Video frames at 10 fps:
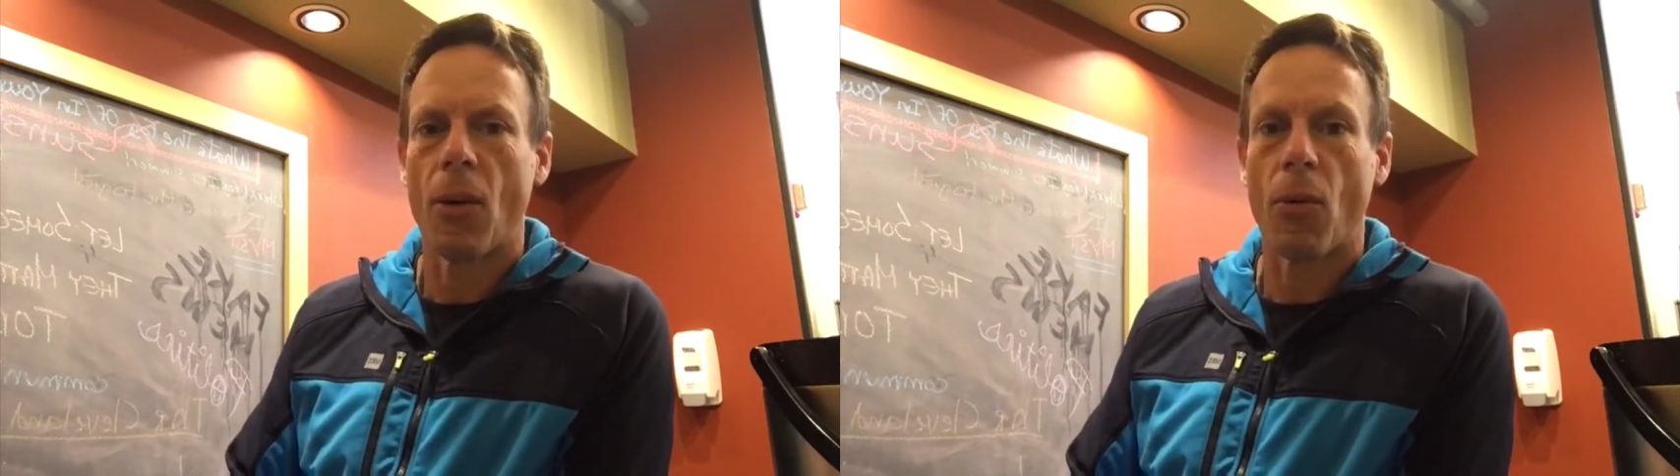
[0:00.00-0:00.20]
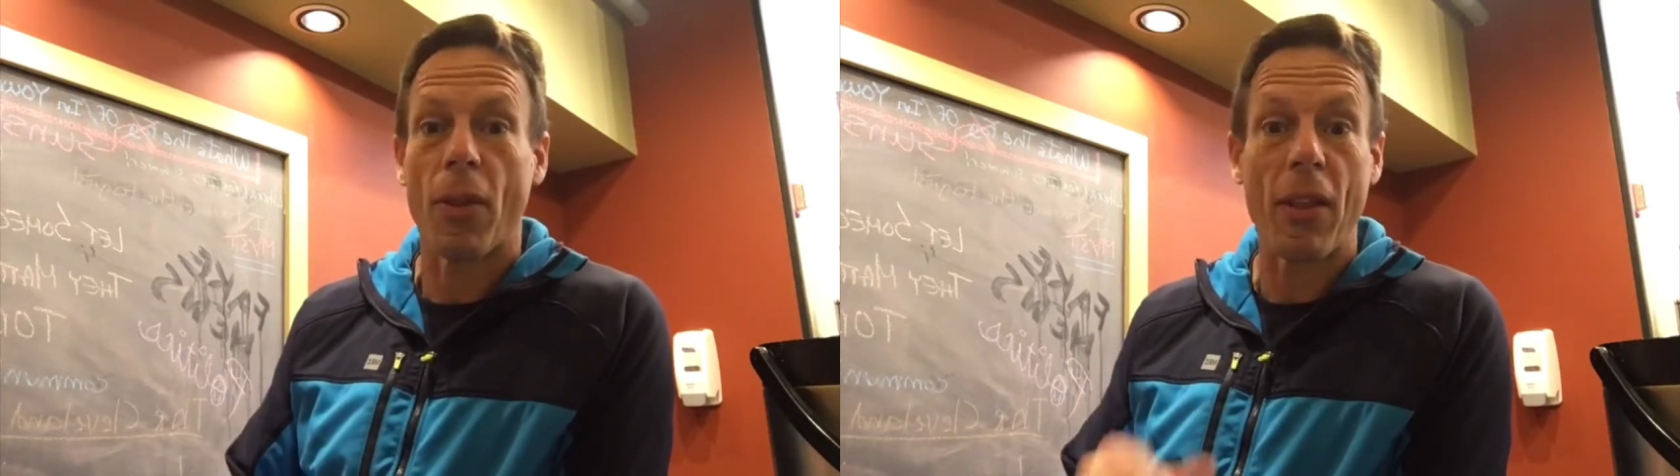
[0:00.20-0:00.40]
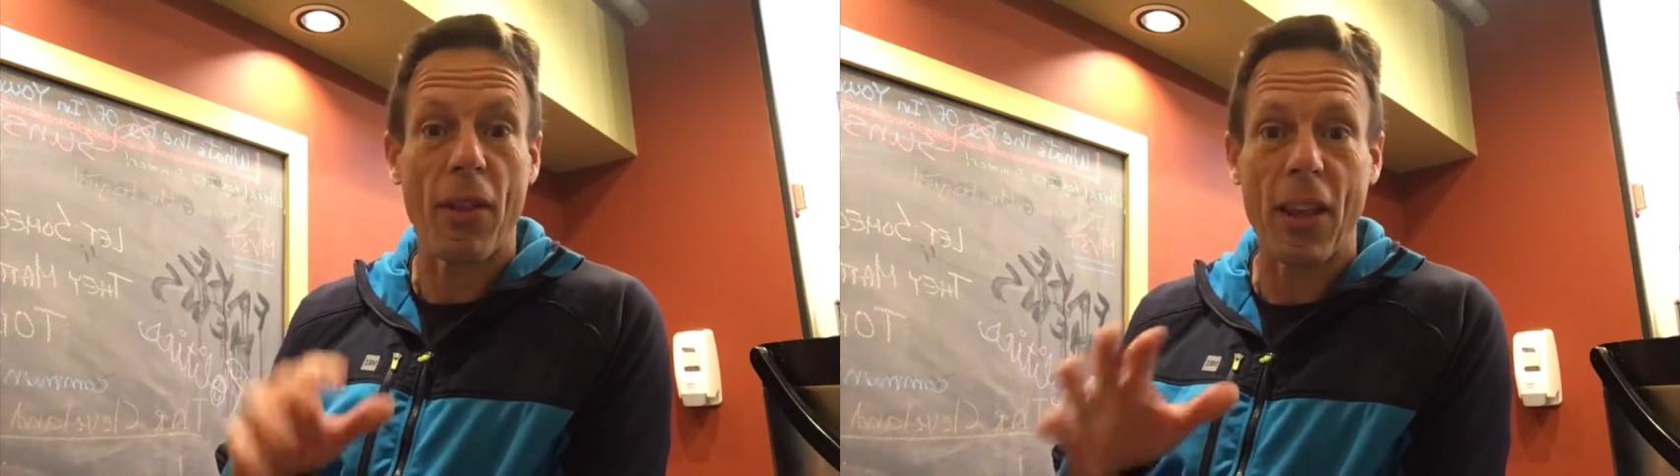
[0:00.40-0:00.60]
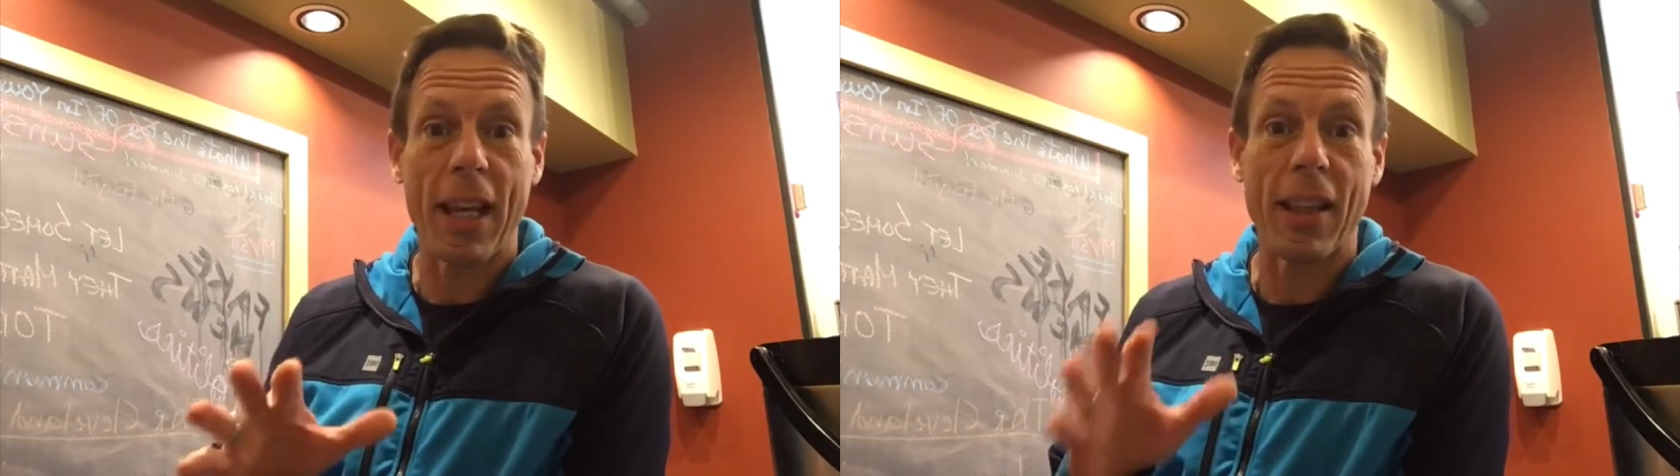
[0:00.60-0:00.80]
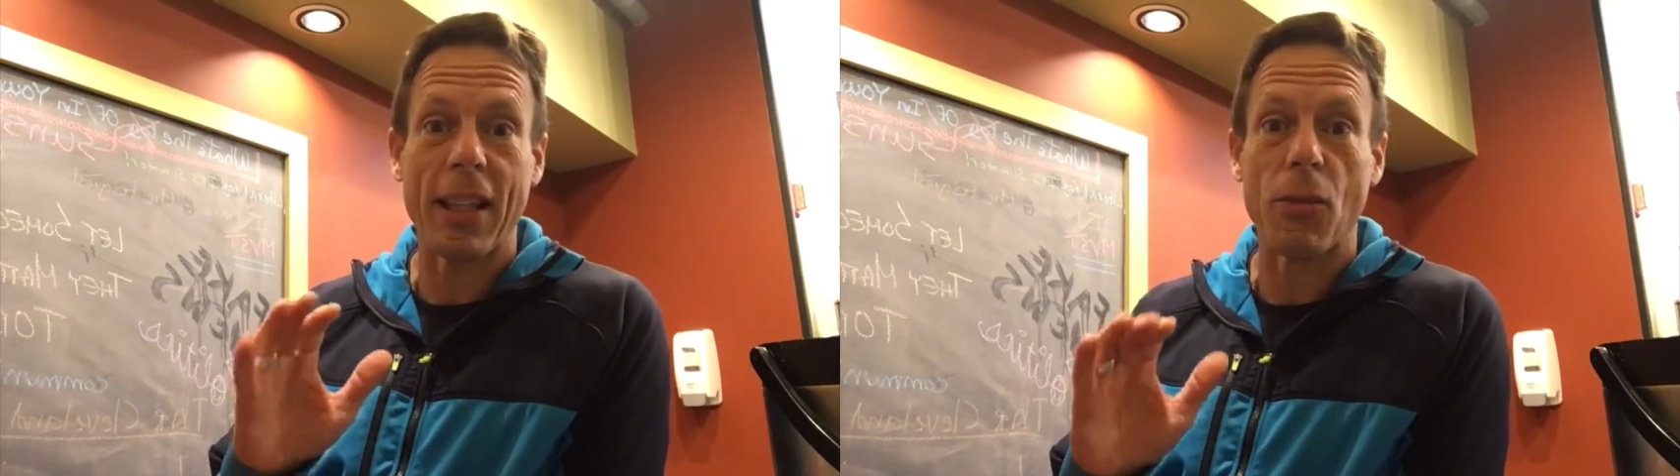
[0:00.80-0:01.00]
or that
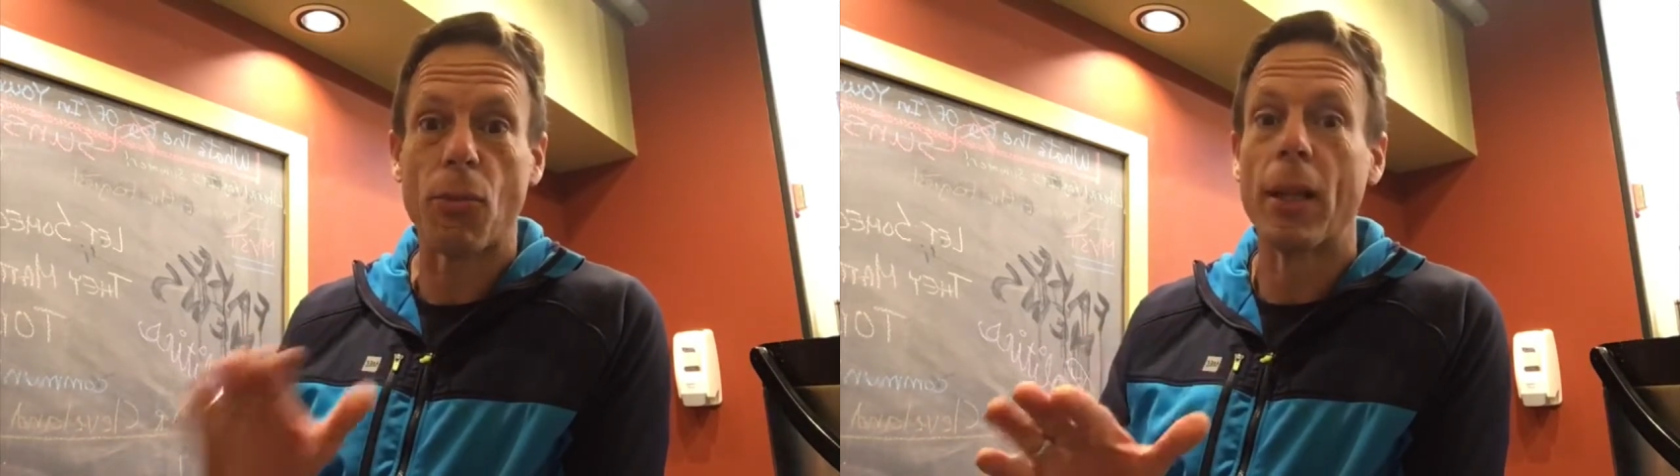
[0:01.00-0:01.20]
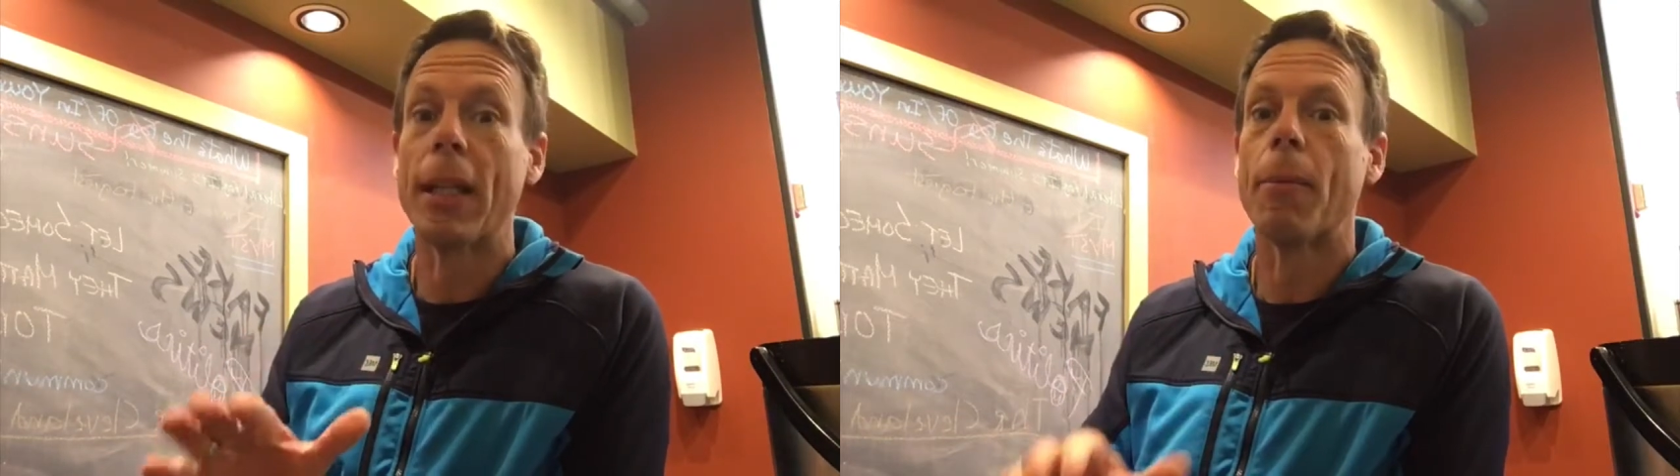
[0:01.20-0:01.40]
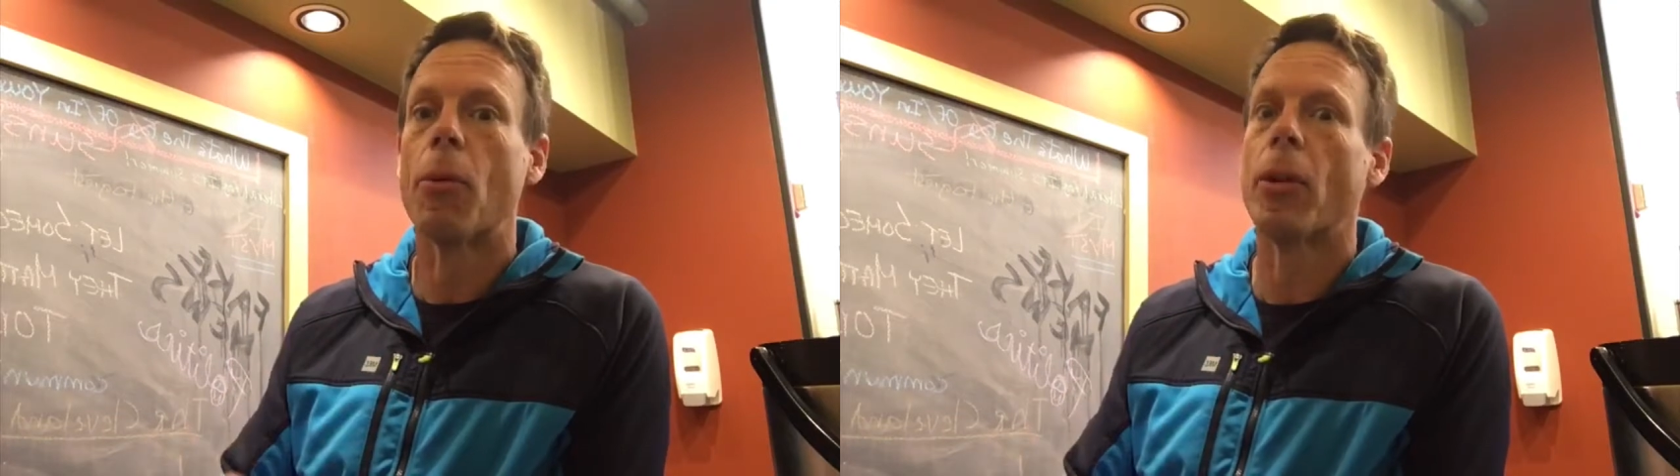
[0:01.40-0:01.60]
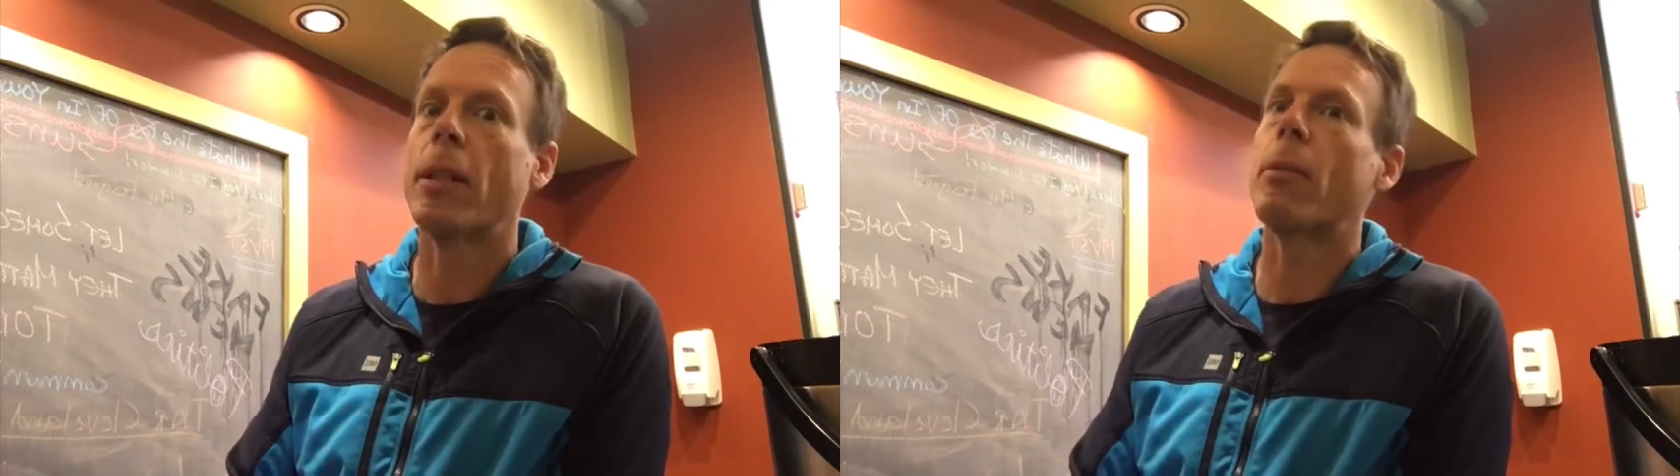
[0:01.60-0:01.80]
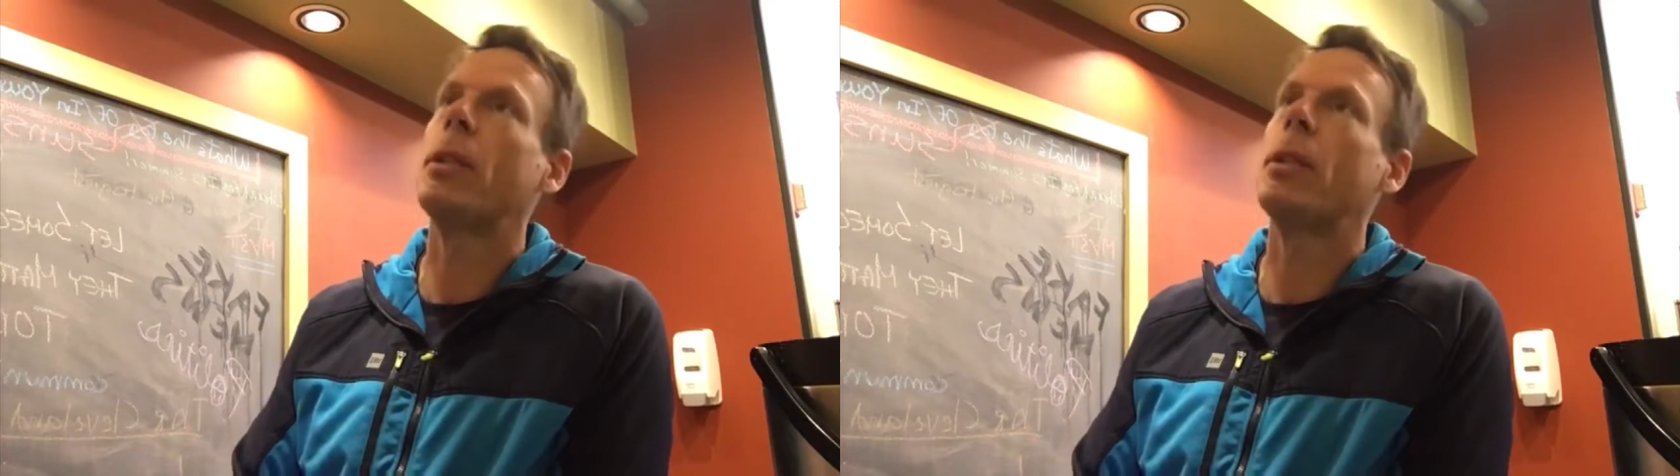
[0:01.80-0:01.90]
thing that's really important that we